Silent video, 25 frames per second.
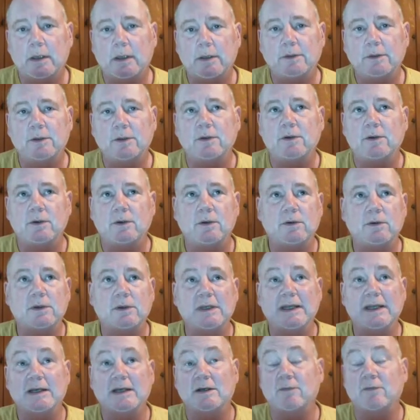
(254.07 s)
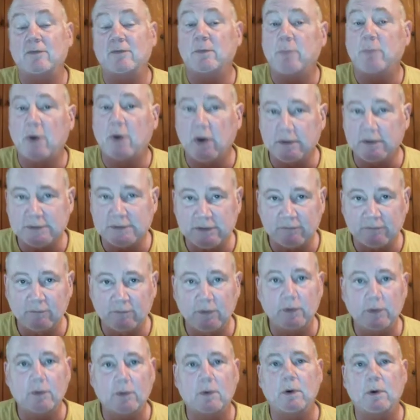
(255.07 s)
you could get different parts of New
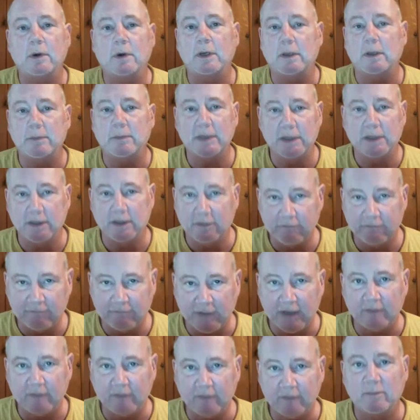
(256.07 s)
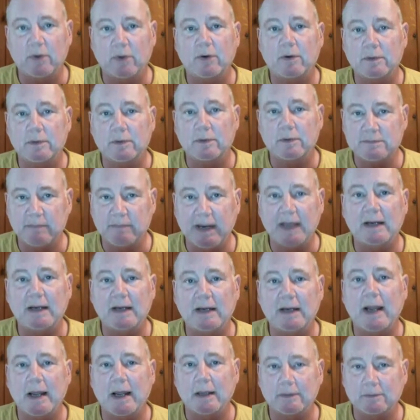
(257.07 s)
York. I mean, there are 5 boroughs:
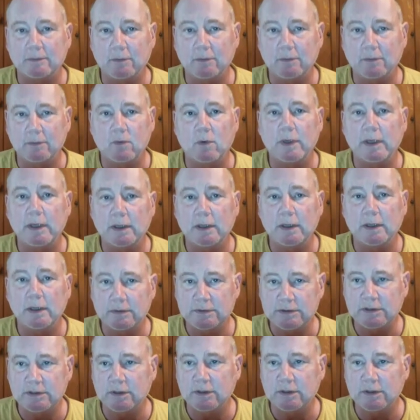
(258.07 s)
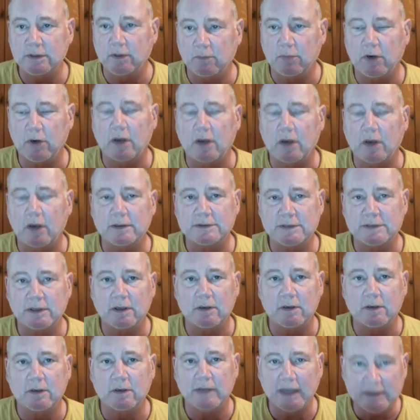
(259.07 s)
Manhattan, Queens, Bronx, and
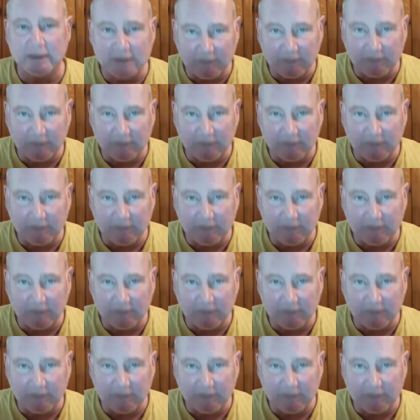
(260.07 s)
all that.